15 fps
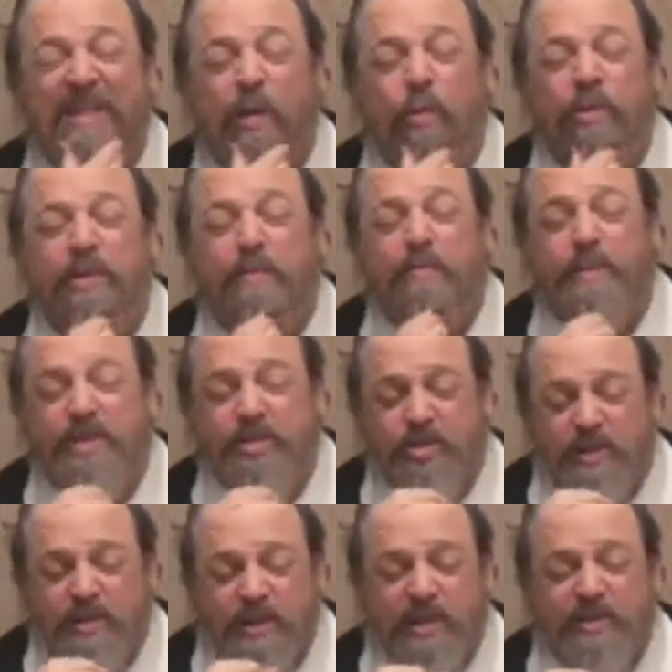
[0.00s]
That when the
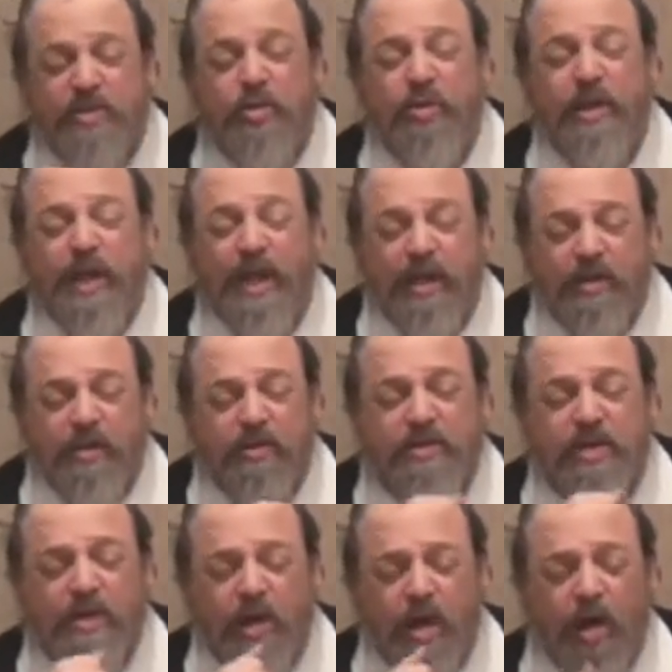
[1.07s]
Mishnah says you can't use
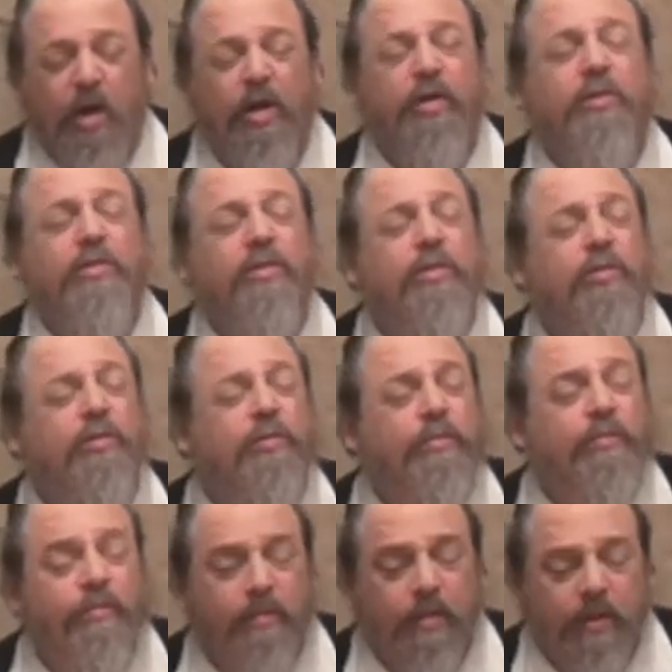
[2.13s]
a
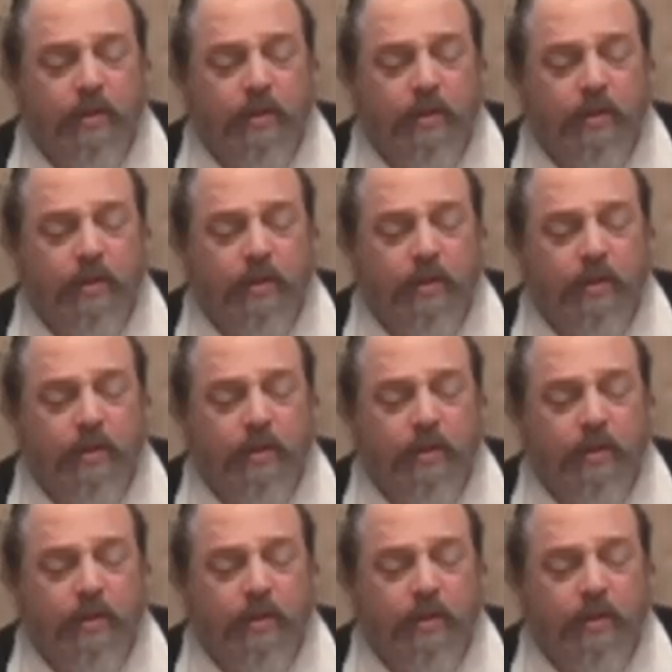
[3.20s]
kardum,